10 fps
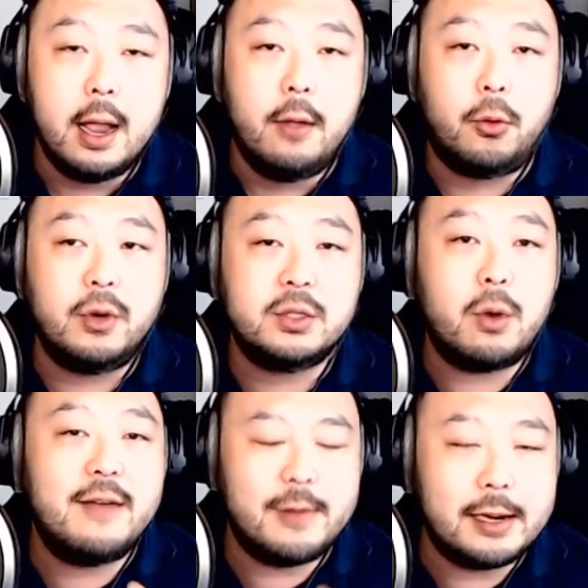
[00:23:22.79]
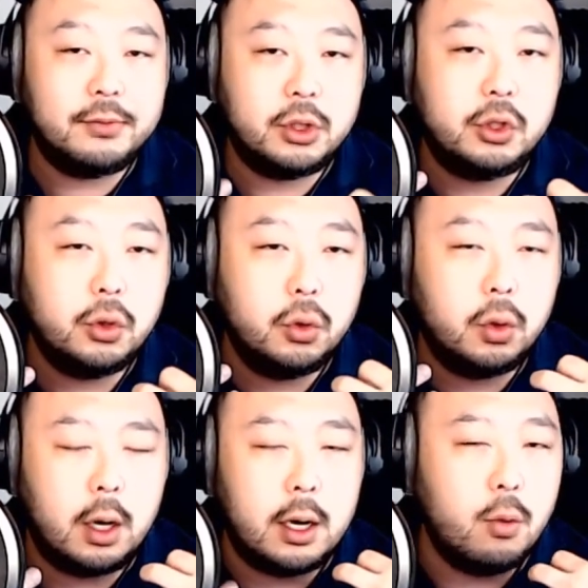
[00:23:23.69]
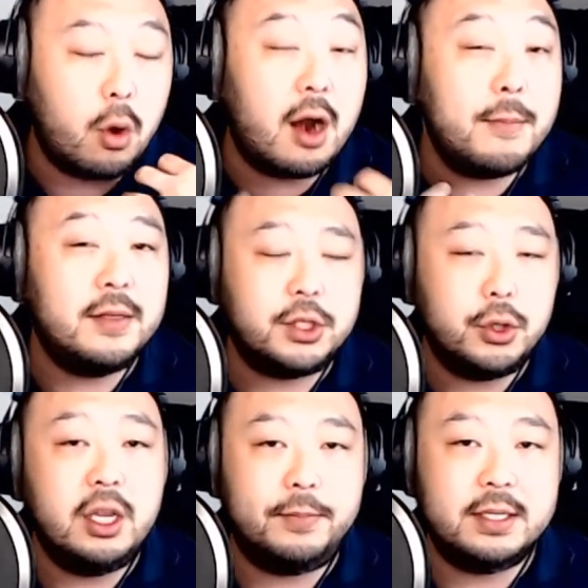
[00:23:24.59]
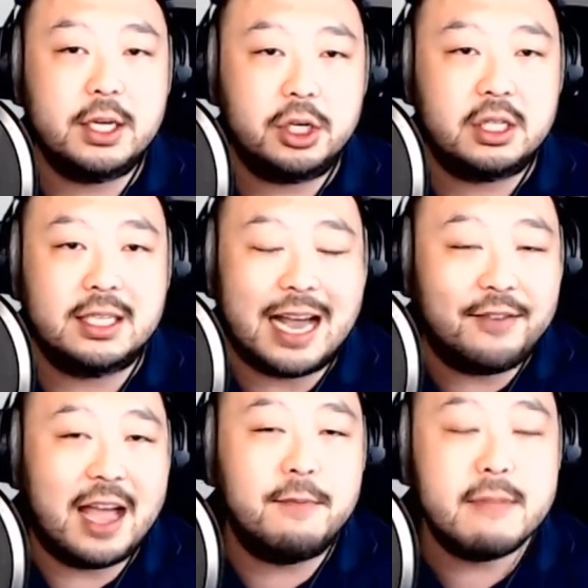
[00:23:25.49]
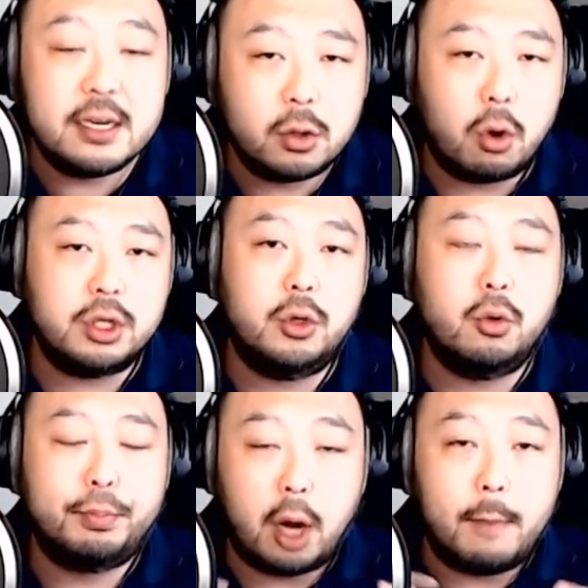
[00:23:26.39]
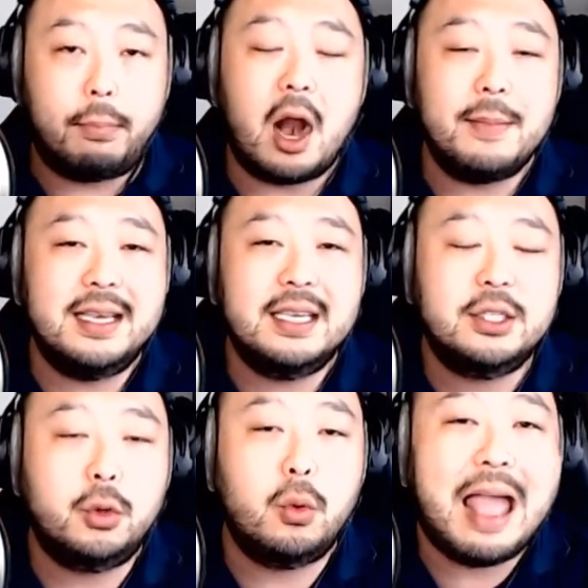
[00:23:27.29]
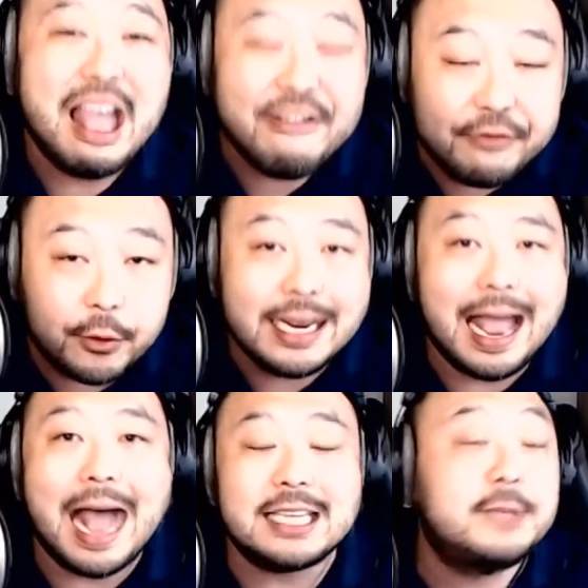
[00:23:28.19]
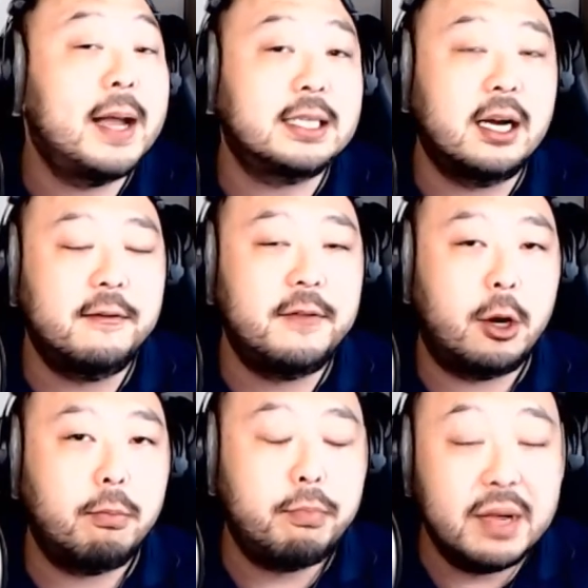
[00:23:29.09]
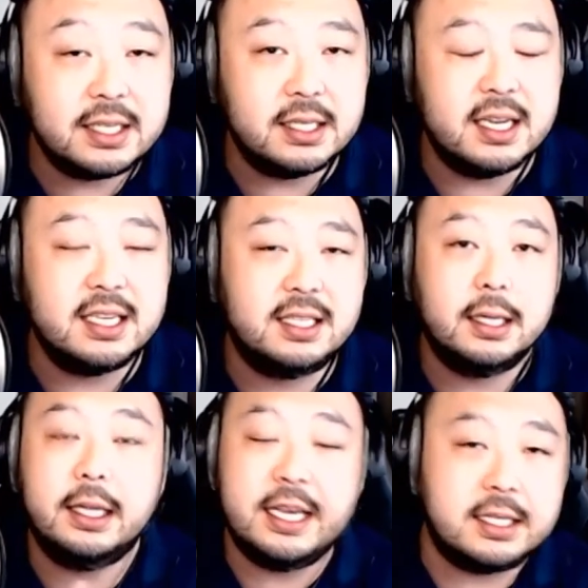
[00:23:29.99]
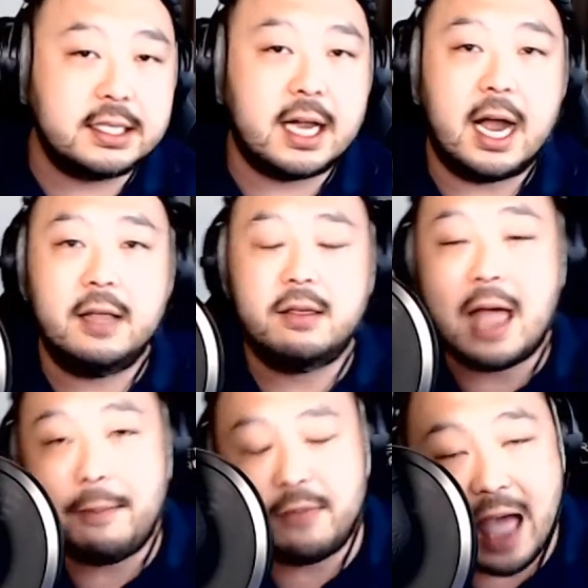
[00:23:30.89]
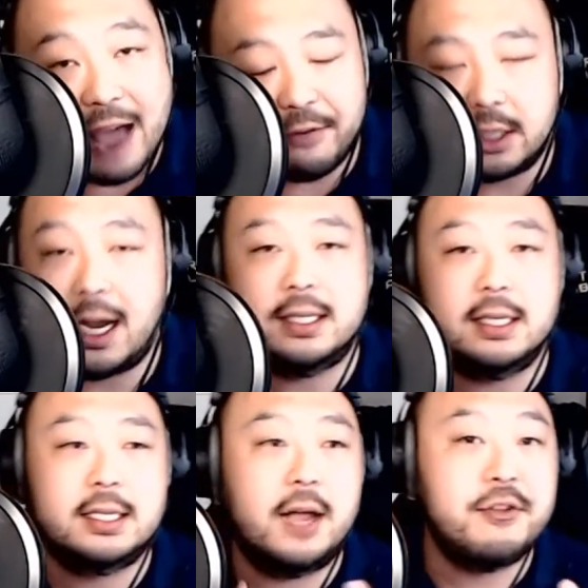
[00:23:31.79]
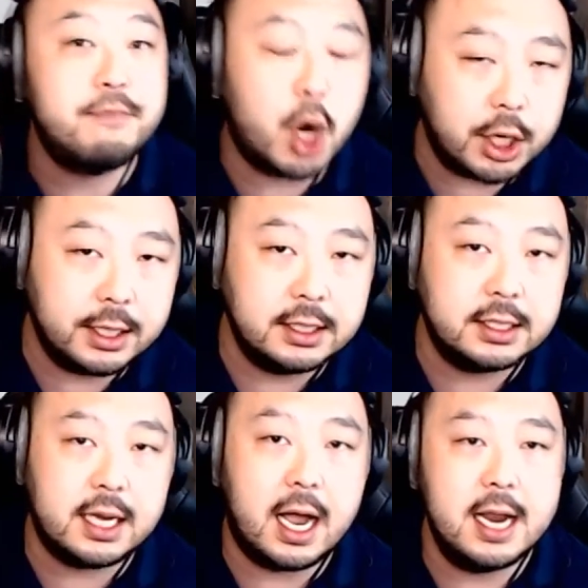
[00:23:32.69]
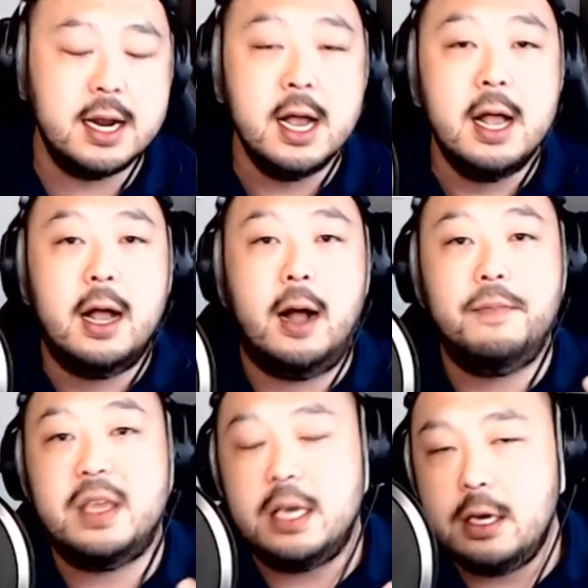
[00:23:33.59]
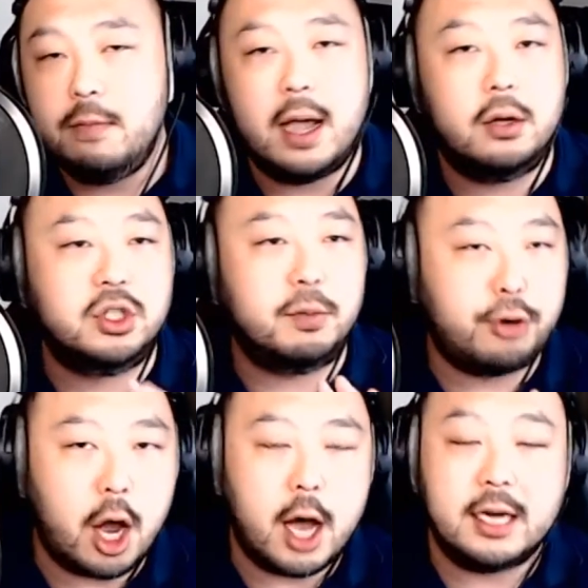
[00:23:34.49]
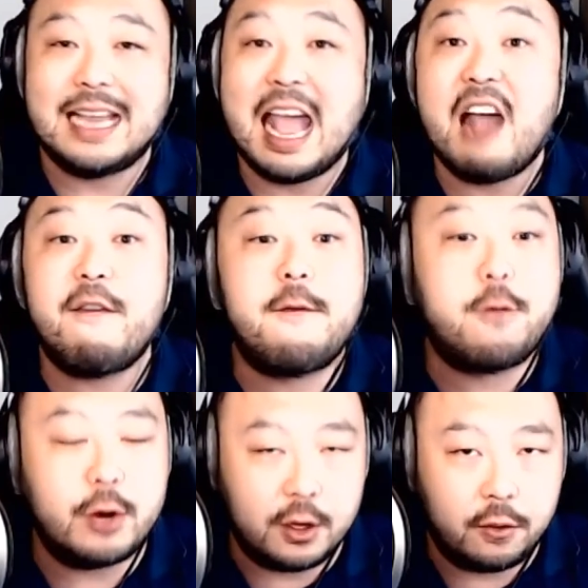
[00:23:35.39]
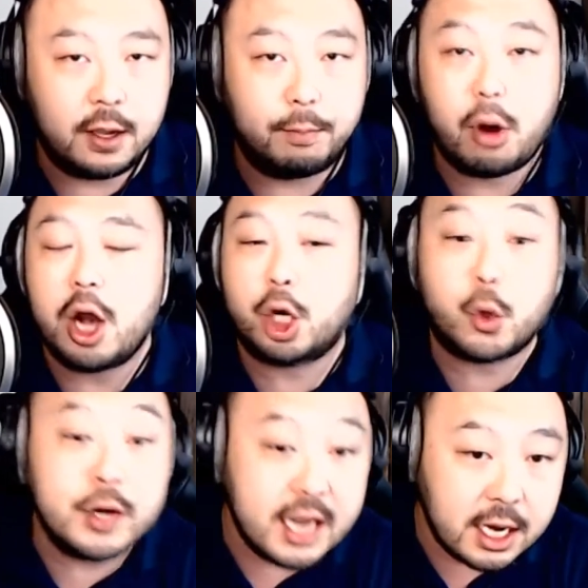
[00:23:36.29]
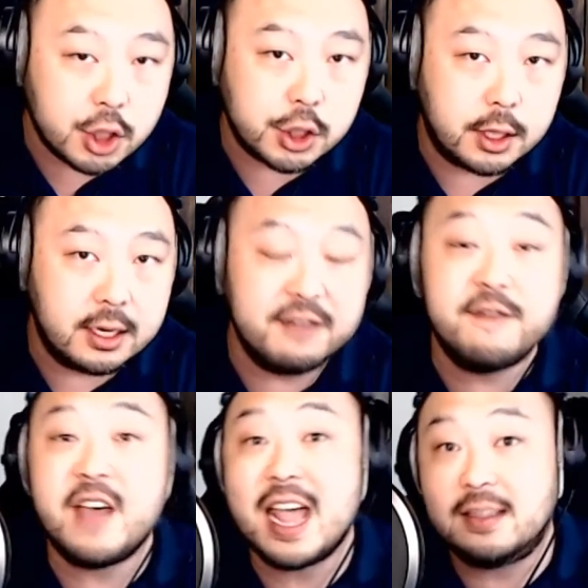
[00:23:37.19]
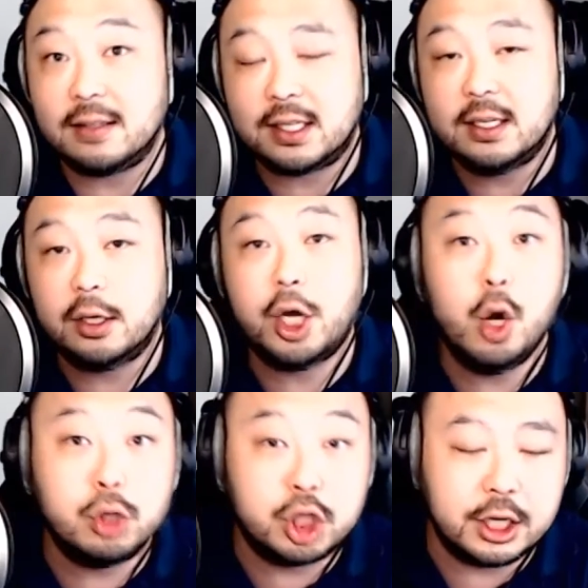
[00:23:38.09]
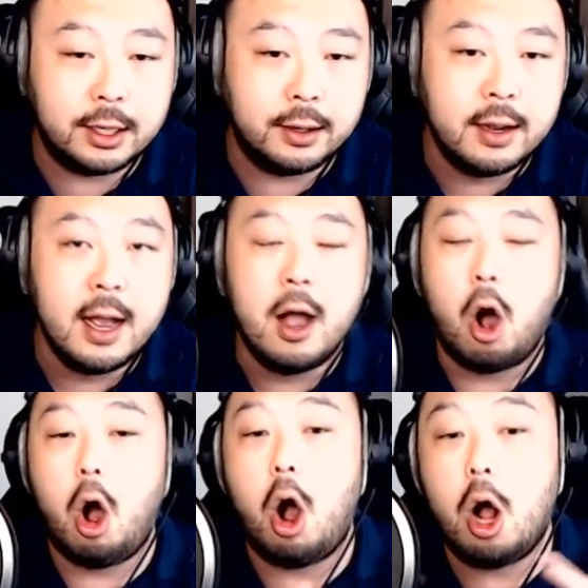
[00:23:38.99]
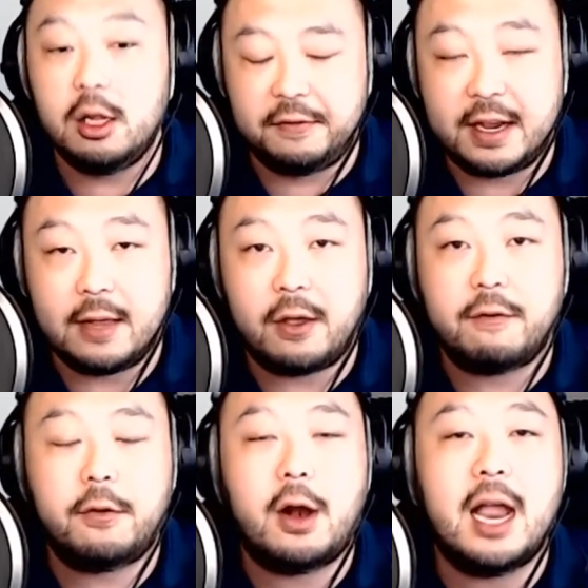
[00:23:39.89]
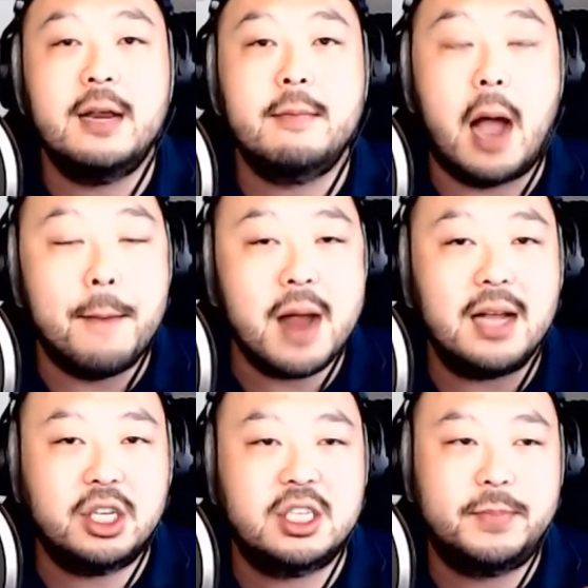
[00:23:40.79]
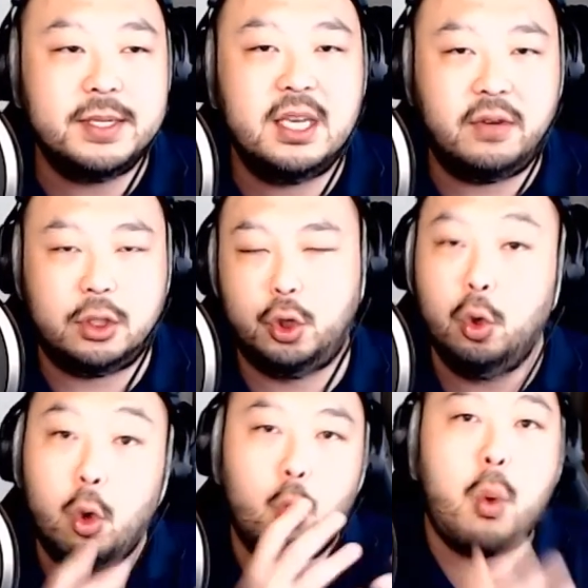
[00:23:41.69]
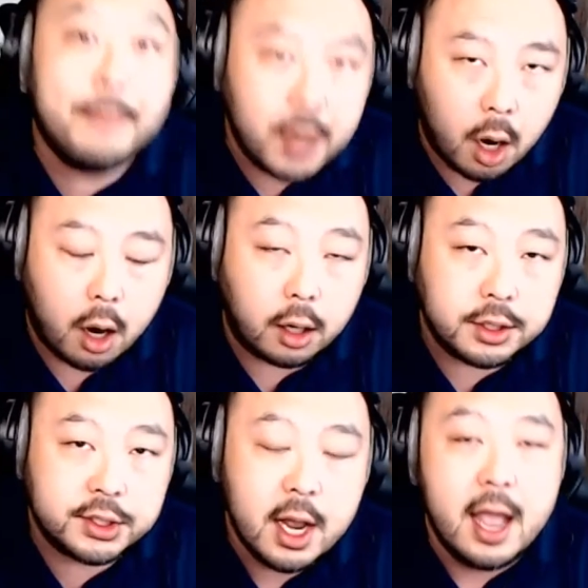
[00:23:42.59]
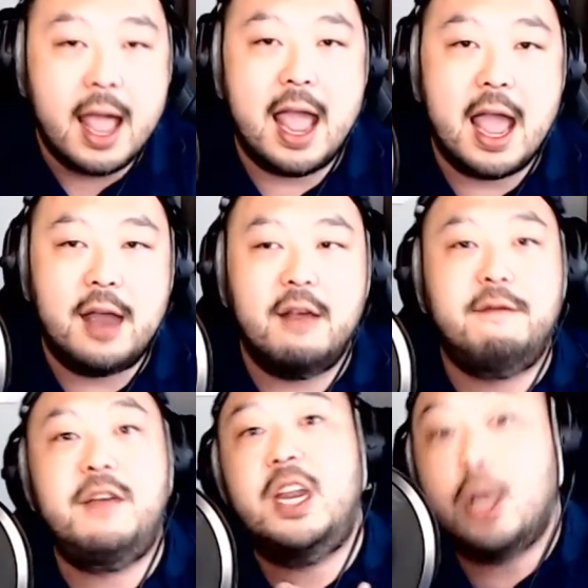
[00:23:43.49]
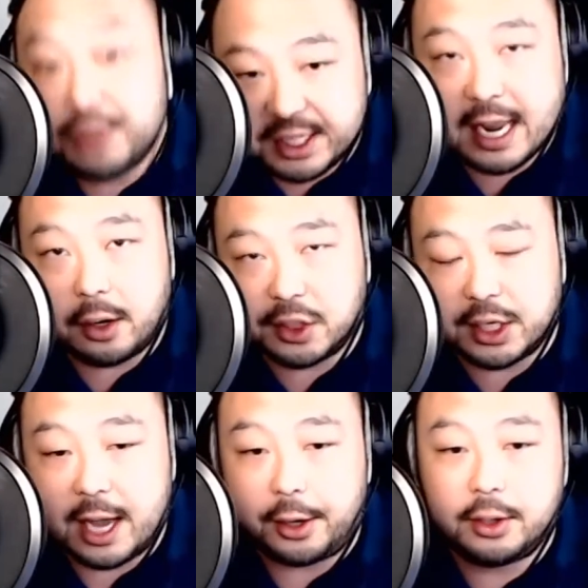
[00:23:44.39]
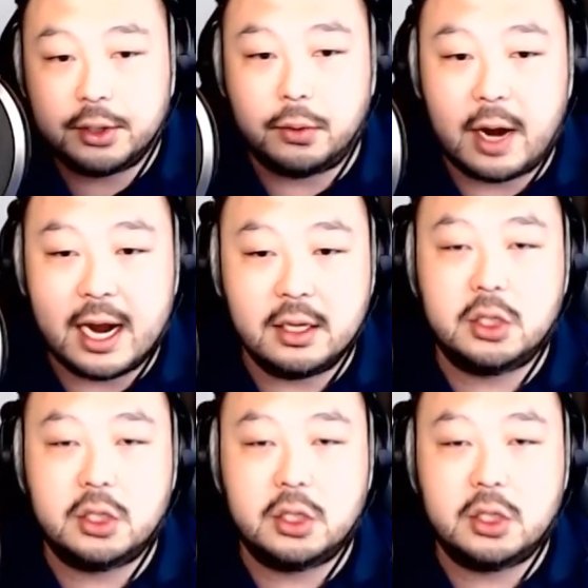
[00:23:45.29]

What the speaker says: The reason why I've been able to do and where I'm in this unique position is because I've had mentors who brought me into every aspect of their business, the lead side, the advertising side, the marketing side, the emails, the products, everything, product creation, events, coaching, all of it. Therefore, I'm not just specific to webinars and video sales letters, right?